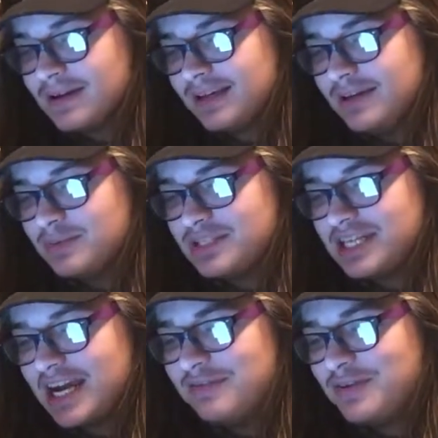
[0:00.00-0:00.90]
He was
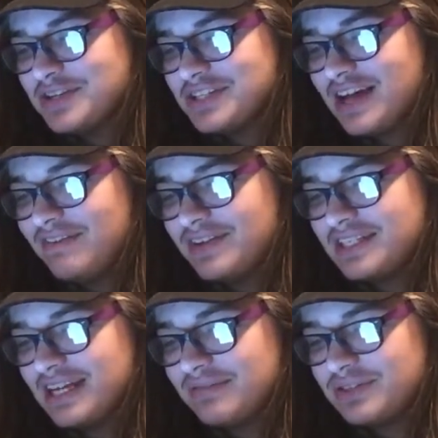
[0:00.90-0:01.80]
scared for his life as he
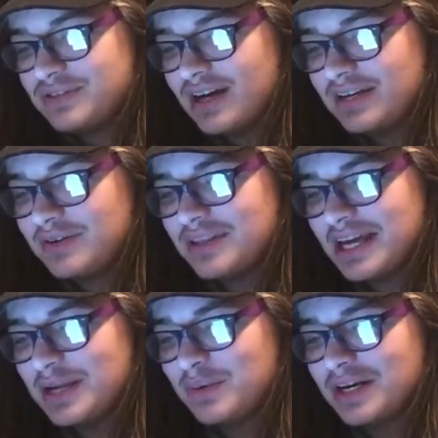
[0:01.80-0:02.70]
never tried it with
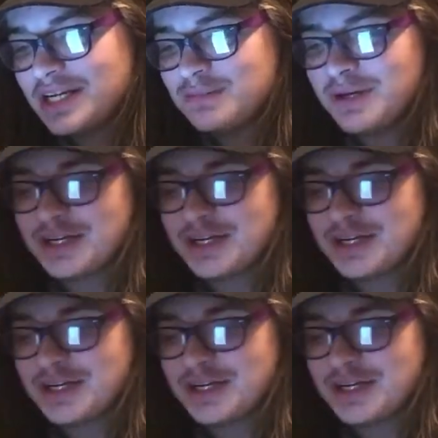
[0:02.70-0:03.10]
anyone as big as